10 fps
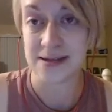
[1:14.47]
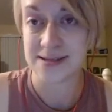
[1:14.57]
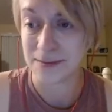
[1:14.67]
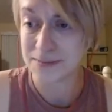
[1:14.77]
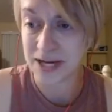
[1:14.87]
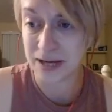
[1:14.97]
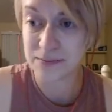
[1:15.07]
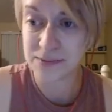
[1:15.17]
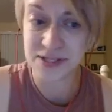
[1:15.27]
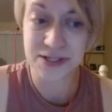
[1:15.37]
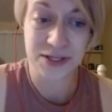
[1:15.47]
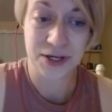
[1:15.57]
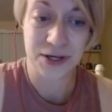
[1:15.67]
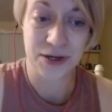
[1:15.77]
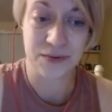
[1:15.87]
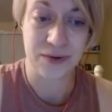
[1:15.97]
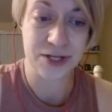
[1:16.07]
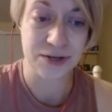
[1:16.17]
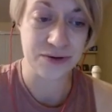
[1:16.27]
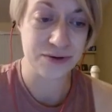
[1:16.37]
and sometimes
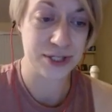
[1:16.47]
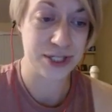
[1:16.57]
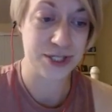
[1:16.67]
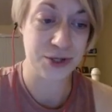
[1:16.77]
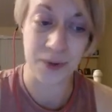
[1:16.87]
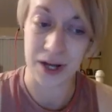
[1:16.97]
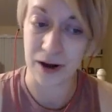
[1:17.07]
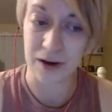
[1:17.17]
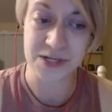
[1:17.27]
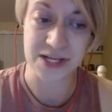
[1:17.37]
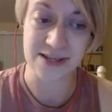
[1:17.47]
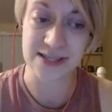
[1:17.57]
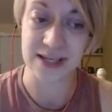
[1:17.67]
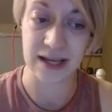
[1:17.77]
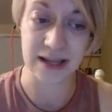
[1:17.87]
we choose too many options,